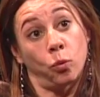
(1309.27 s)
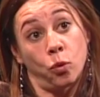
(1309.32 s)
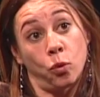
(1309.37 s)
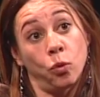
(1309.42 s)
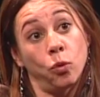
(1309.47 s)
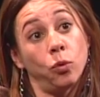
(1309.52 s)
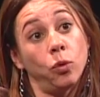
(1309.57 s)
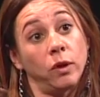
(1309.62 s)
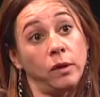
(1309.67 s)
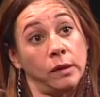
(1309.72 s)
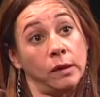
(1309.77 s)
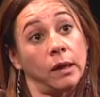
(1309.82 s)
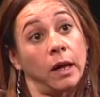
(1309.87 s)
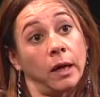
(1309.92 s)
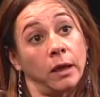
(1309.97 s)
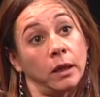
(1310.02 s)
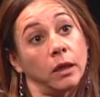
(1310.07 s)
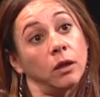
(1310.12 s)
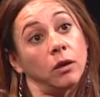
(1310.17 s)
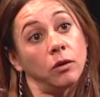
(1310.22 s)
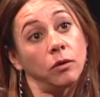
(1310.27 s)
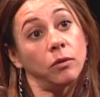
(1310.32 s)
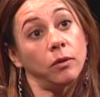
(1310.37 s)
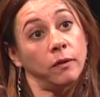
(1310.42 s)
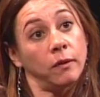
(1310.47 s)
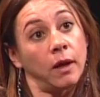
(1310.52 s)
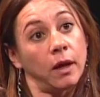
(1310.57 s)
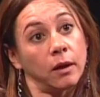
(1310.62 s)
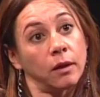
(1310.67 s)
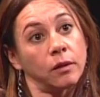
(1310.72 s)
who is guiding you
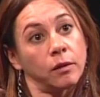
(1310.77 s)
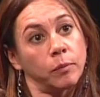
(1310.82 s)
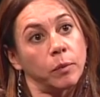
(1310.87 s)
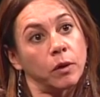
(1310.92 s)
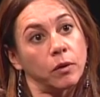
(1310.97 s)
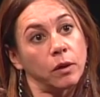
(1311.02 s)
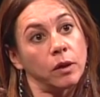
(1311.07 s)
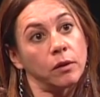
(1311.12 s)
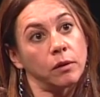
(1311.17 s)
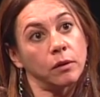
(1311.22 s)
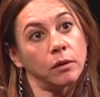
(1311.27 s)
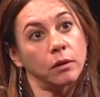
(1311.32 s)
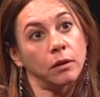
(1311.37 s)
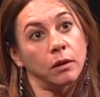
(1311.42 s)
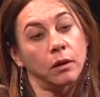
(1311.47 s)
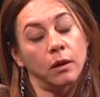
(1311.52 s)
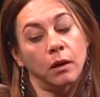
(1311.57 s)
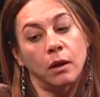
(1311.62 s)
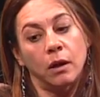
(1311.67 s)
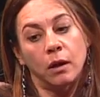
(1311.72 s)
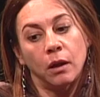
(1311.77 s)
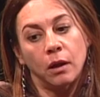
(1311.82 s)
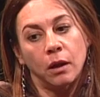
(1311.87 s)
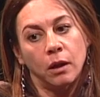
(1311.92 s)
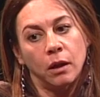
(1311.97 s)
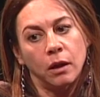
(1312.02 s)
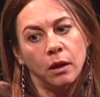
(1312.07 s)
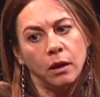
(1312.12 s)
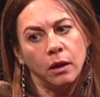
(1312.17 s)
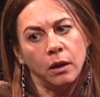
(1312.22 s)
in that experience.
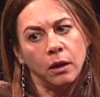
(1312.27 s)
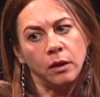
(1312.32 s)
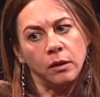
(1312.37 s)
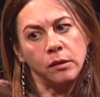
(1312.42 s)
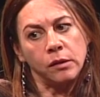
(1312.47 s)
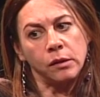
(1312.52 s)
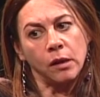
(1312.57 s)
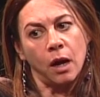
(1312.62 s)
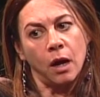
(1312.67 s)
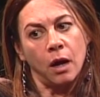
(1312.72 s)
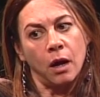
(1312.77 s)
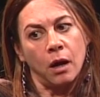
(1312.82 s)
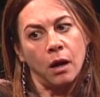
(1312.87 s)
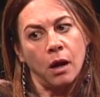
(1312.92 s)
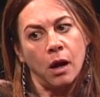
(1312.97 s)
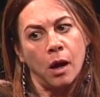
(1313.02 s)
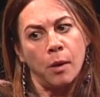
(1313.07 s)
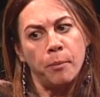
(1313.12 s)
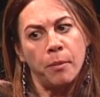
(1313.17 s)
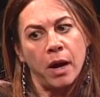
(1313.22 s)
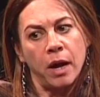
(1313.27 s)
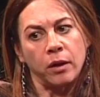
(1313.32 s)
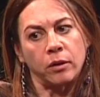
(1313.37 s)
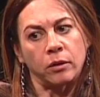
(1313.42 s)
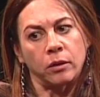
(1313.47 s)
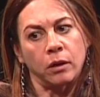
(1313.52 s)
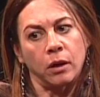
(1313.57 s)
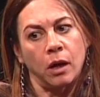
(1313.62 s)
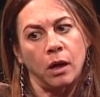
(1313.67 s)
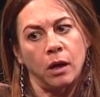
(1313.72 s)
It's a
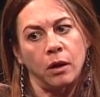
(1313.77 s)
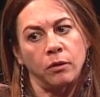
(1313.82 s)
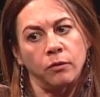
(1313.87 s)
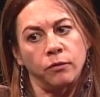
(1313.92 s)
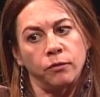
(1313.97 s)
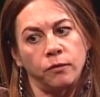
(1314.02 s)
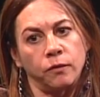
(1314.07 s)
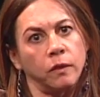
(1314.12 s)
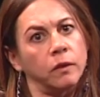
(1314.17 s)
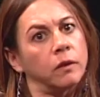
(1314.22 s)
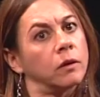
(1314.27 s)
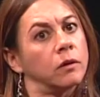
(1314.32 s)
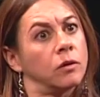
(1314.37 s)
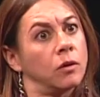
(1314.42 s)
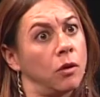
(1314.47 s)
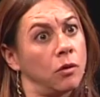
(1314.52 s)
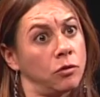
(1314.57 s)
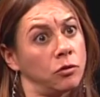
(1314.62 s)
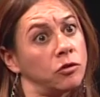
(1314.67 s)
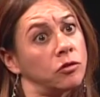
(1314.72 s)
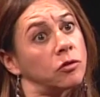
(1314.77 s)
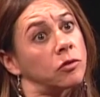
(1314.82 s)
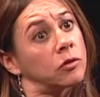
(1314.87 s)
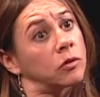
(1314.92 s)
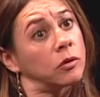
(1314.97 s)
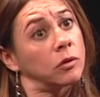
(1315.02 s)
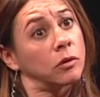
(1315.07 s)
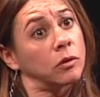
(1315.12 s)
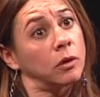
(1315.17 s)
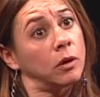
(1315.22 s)
matter of the dose
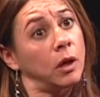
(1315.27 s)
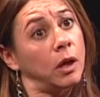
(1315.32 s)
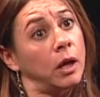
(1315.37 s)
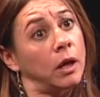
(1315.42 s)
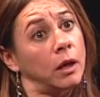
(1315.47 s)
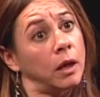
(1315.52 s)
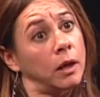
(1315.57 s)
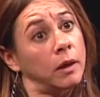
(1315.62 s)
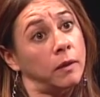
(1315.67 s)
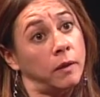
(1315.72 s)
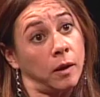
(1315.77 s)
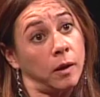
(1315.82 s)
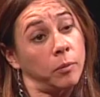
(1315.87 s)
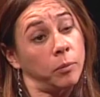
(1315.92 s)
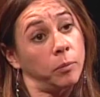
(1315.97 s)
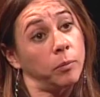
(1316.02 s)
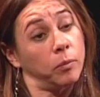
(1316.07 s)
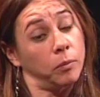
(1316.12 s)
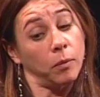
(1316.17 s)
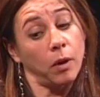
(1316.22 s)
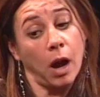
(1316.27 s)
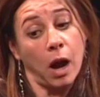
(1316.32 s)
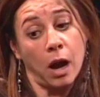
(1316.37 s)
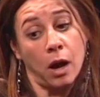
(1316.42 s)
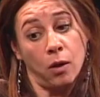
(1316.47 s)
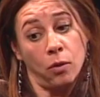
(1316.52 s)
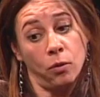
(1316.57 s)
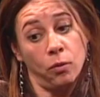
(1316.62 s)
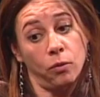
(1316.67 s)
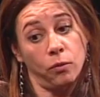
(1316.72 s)
and
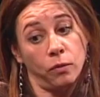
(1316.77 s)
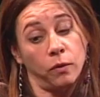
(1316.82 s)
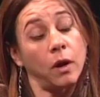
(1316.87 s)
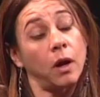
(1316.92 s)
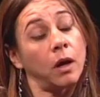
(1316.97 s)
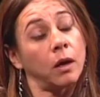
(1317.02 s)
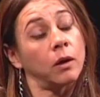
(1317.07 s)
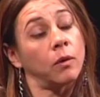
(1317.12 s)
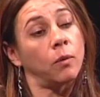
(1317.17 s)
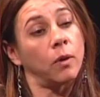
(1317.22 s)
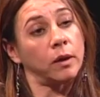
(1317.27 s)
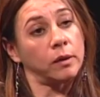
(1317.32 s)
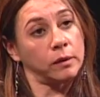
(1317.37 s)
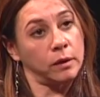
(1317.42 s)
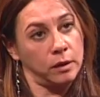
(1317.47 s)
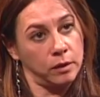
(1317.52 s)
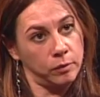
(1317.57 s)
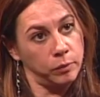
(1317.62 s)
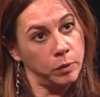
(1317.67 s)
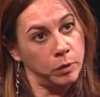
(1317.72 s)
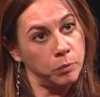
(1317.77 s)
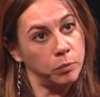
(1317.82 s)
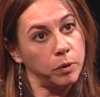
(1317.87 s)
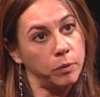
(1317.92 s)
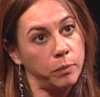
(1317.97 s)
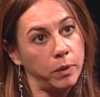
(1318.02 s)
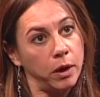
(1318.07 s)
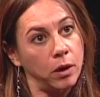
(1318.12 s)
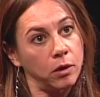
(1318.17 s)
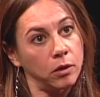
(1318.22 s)
how the ayahuasca has been
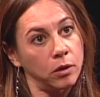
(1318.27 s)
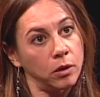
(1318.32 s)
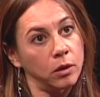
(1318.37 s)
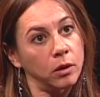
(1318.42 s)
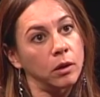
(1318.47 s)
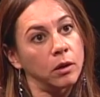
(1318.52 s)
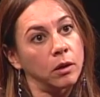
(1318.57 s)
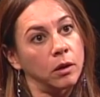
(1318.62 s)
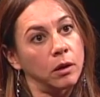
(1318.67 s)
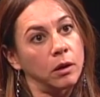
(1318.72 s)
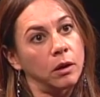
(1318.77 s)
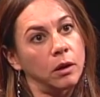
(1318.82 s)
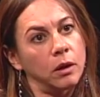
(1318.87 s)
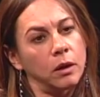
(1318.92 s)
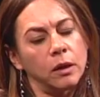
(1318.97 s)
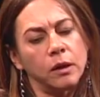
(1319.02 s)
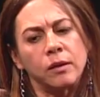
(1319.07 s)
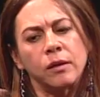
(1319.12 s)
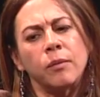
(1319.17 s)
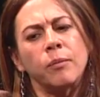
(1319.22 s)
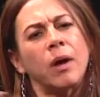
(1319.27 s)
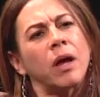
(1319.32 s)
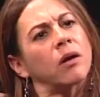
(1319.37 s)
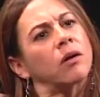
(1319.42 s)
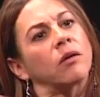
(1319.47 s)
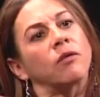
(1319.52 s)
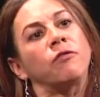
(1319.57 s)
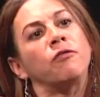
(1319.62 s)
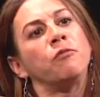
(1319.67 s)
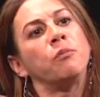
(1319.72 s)
prepared. It's a
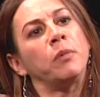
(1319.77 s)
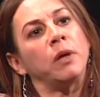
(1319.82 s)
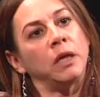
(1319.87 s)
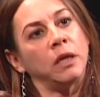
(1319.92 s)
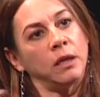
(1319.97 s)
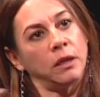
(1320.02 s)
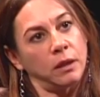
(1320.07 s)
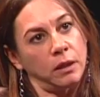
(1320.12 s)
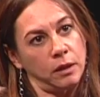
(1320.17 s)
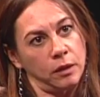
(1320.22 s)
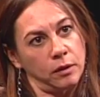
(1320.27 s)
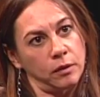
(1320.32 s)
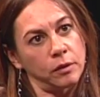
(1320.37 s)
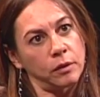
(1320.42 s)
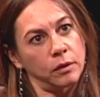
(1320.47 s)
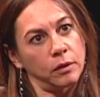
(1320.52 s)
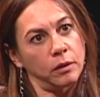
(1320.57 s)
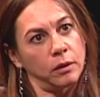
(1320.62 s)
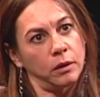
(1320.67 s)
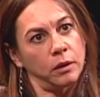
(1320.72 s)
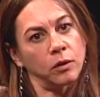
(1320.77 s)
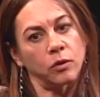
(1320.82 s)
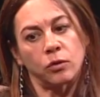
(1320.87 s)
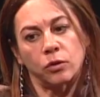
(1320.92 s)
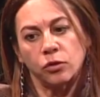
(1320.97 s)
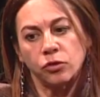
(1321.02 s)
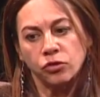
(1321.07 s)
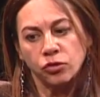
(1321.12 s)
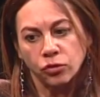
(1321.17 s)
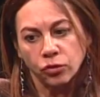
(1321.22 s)
matter of many things in
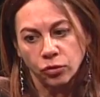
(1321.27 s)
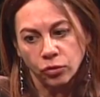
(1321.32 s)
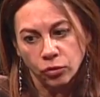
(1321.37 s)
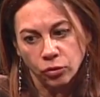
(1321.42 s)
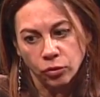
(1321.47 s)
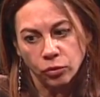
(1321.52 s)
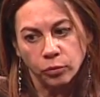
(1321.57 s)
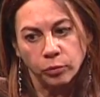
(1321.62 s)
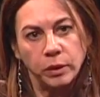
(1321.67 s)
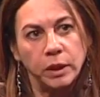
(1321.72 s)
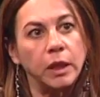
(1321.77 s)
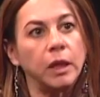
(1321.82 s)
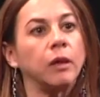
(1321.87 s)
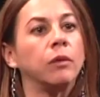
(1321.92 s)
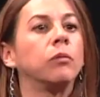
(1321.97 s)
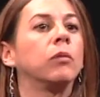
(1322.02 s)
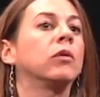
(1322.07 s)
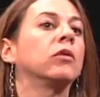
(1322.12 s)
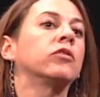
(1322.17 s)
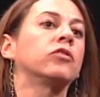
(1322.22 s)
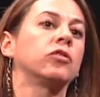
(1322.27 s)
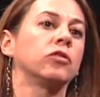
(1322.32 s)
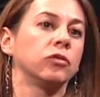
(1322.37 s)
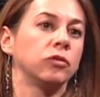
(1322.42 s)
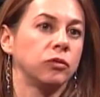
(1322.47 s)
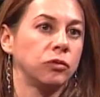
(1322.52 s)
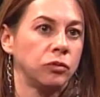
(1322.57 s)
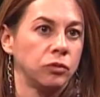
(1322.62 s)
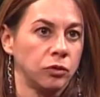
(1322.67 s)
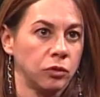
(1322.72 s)
order to be able
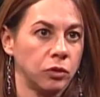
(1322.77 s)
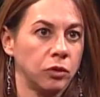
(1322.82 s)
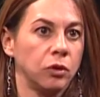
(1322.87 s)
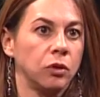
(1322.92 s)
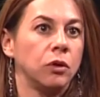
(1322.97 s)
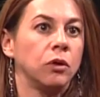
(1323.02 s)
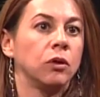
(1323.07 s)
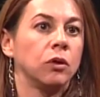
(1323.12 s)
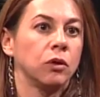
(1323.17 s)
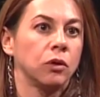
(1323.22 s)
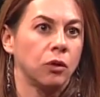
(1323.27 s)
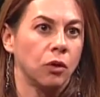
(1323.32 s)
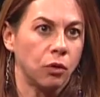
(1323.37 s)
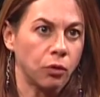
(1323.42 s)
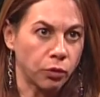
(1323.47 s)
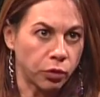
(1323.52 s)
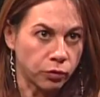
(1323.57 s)
to go